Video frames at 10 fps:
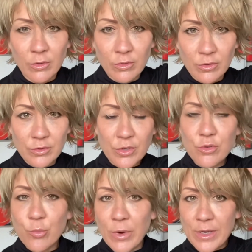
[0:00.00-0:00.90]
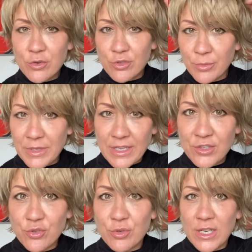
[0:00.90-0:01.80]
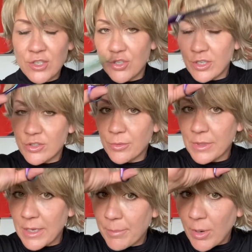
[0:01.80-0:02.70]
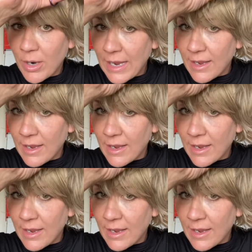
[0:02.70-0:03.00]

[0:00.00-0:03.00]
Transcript: So when you're doing this, you literally are doing it by